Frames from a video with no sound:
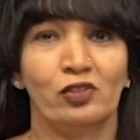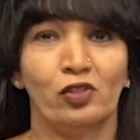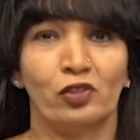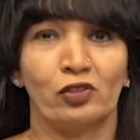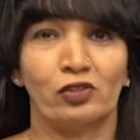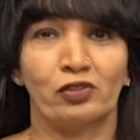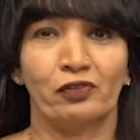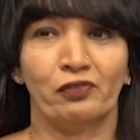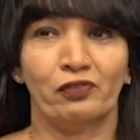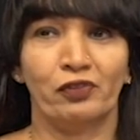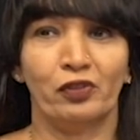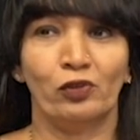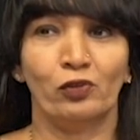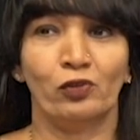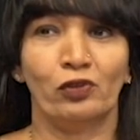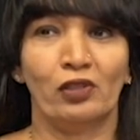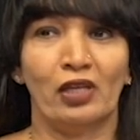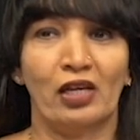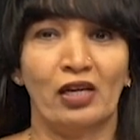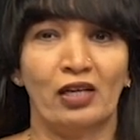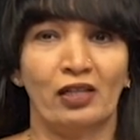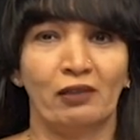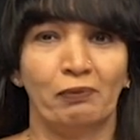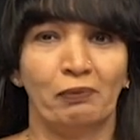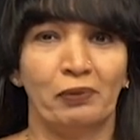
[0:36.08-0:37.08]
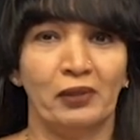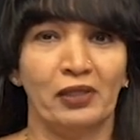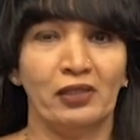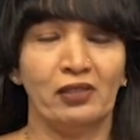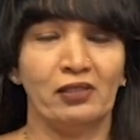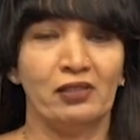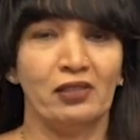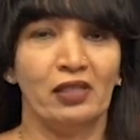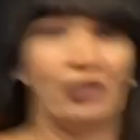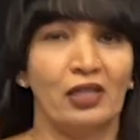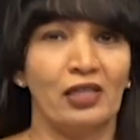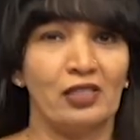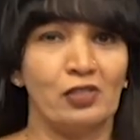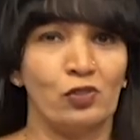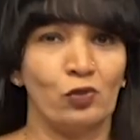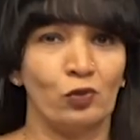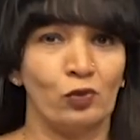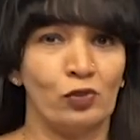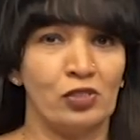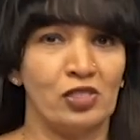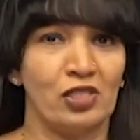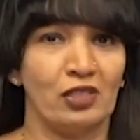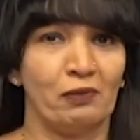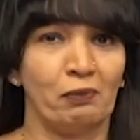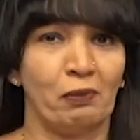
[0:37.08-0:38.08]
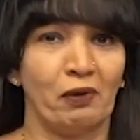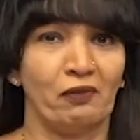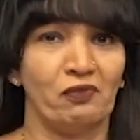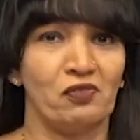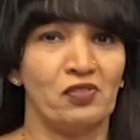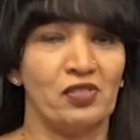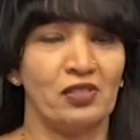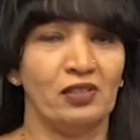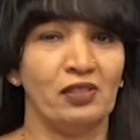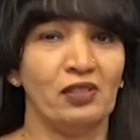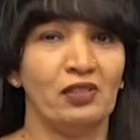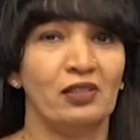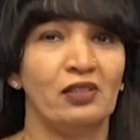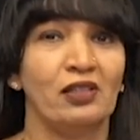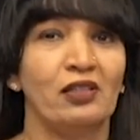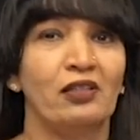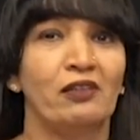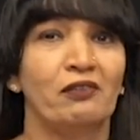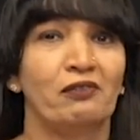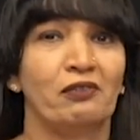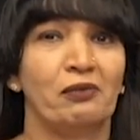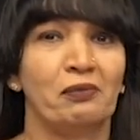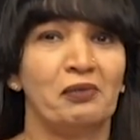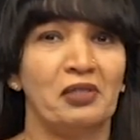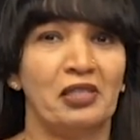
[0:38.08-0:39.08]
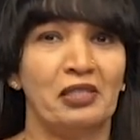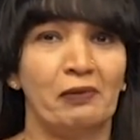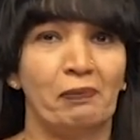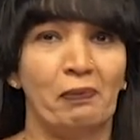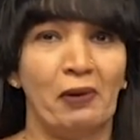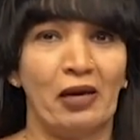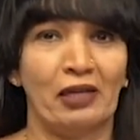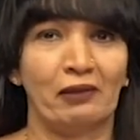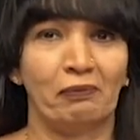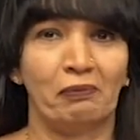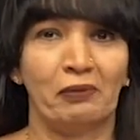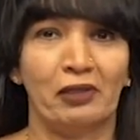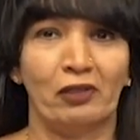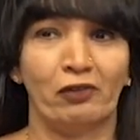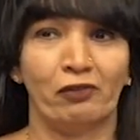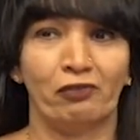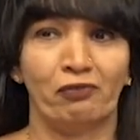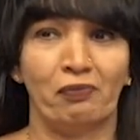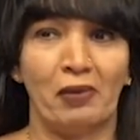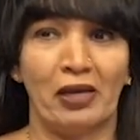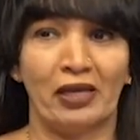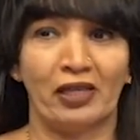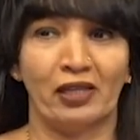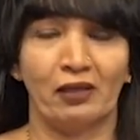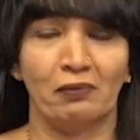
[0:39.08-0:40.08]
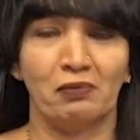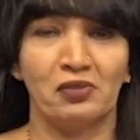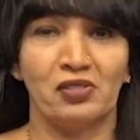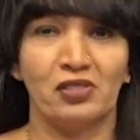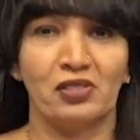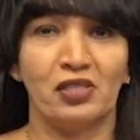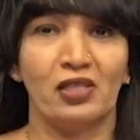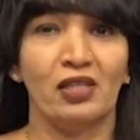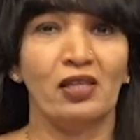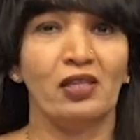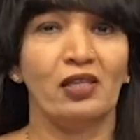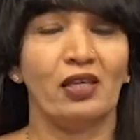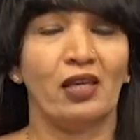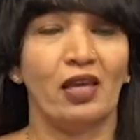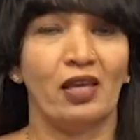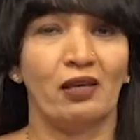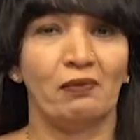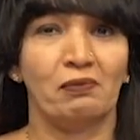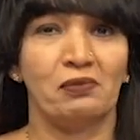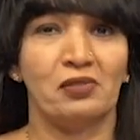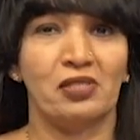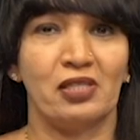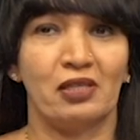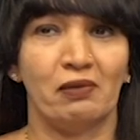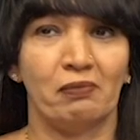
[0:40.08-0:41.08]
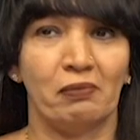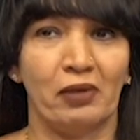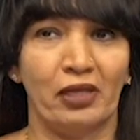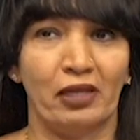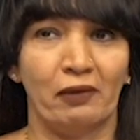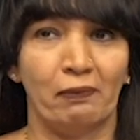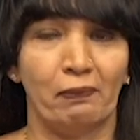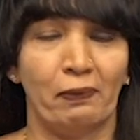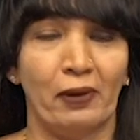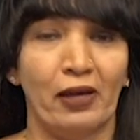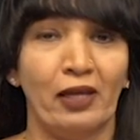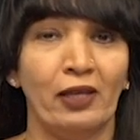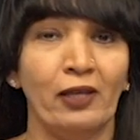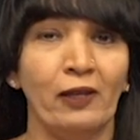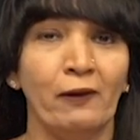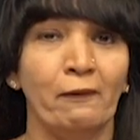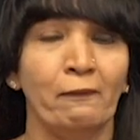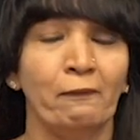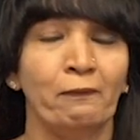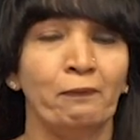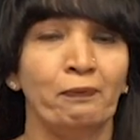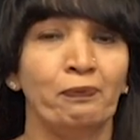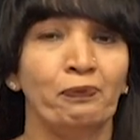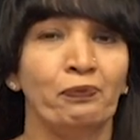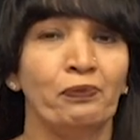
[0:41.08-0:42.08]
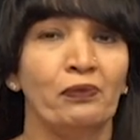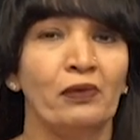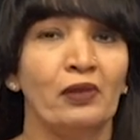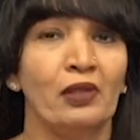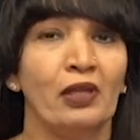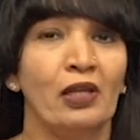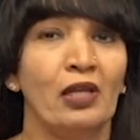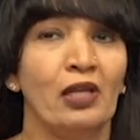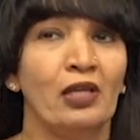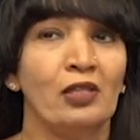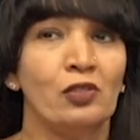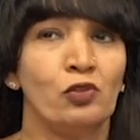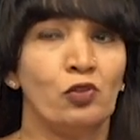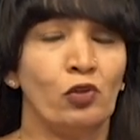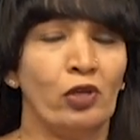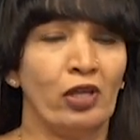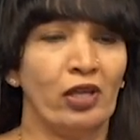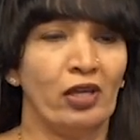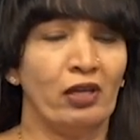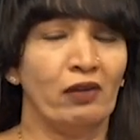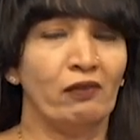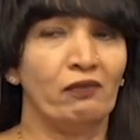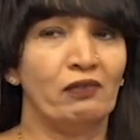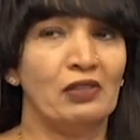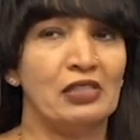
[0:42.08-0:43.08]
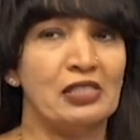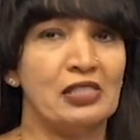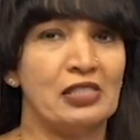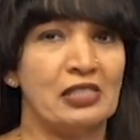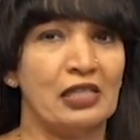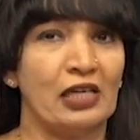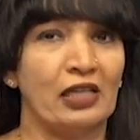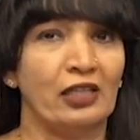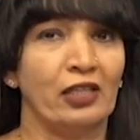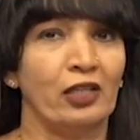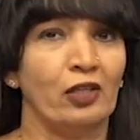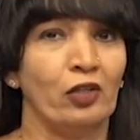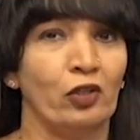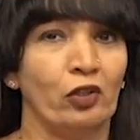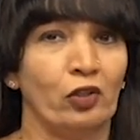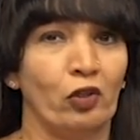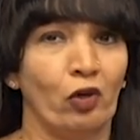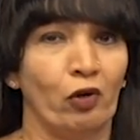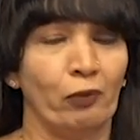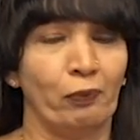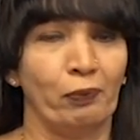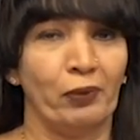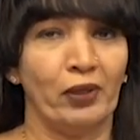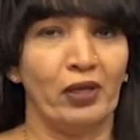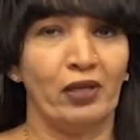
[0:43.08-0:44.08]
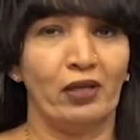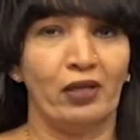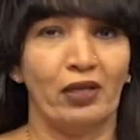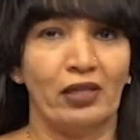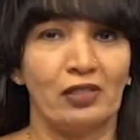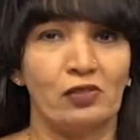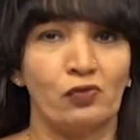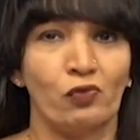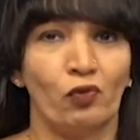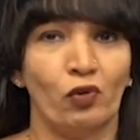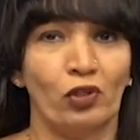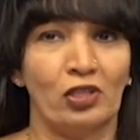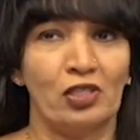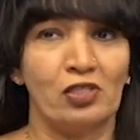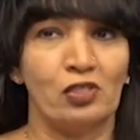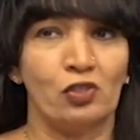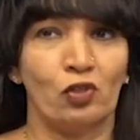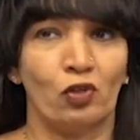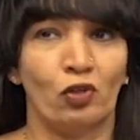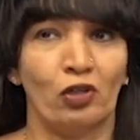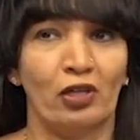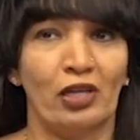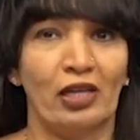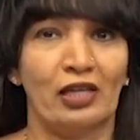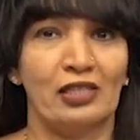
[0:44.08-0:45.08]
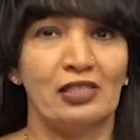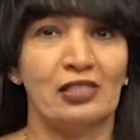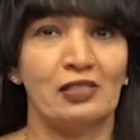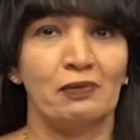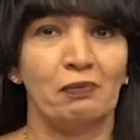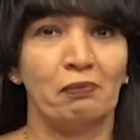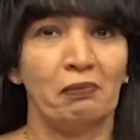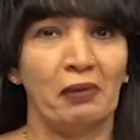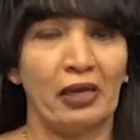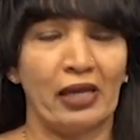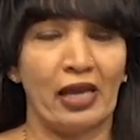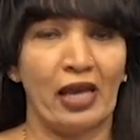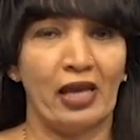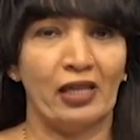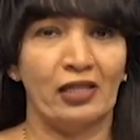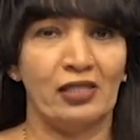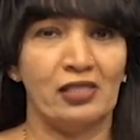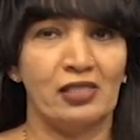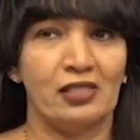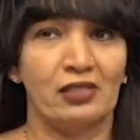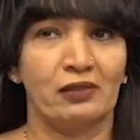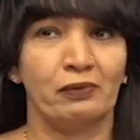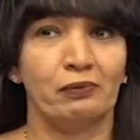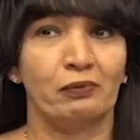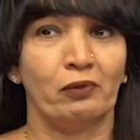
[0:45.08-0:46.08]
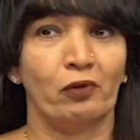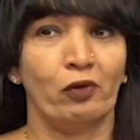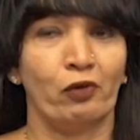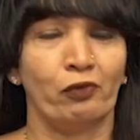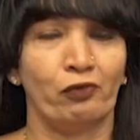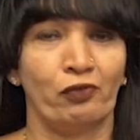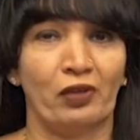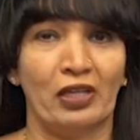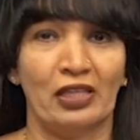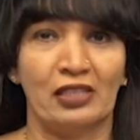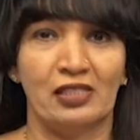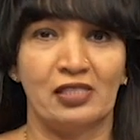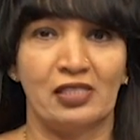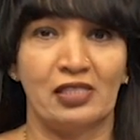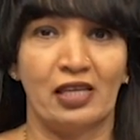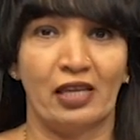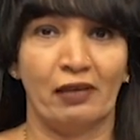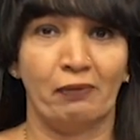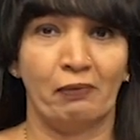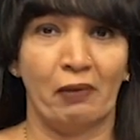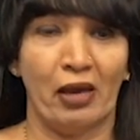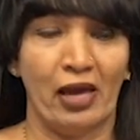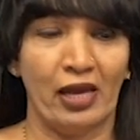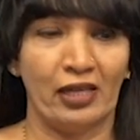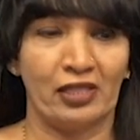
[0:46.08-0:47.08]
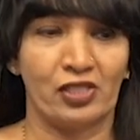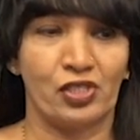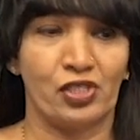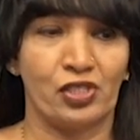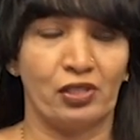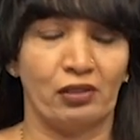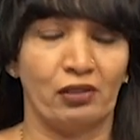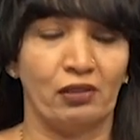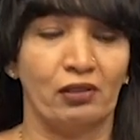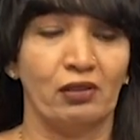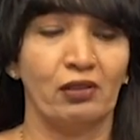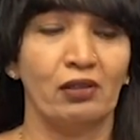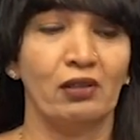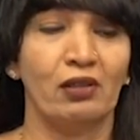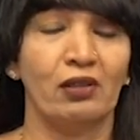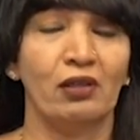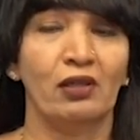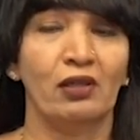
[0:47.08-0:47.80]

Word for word: Dr. Vinuta Arbut, Associate Professor from the Department of Biochemistry, KMC Manipal. Today, we'll start in a topic as what is called as mechanism of enzyme action.